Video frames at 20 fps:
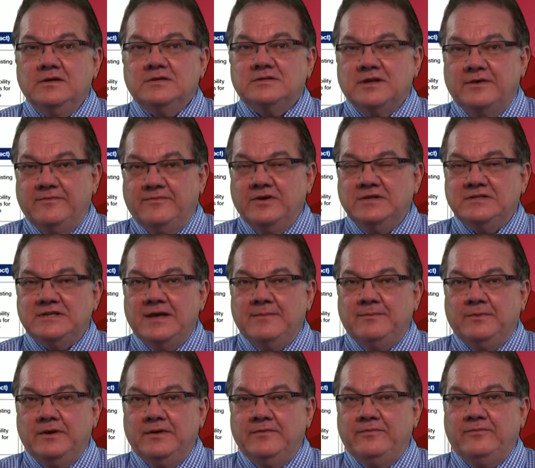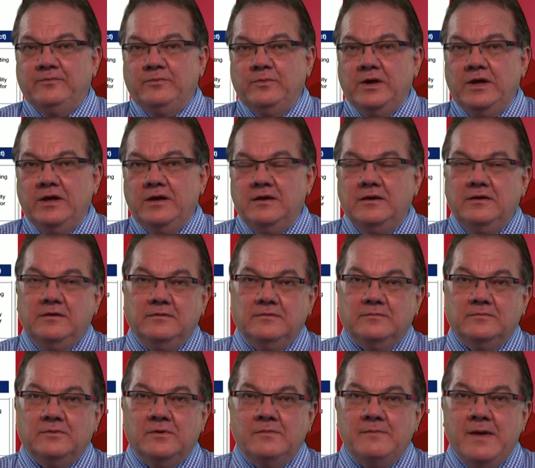for example, if we
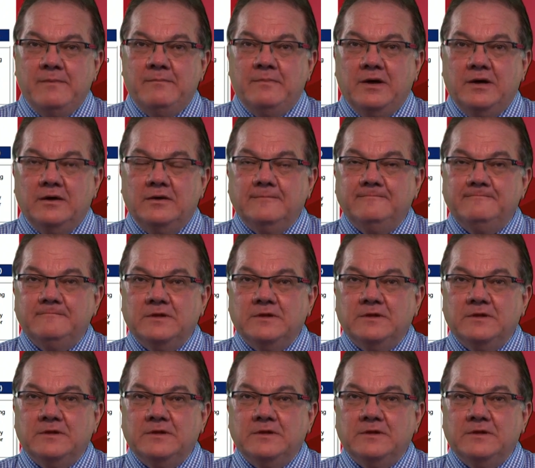remember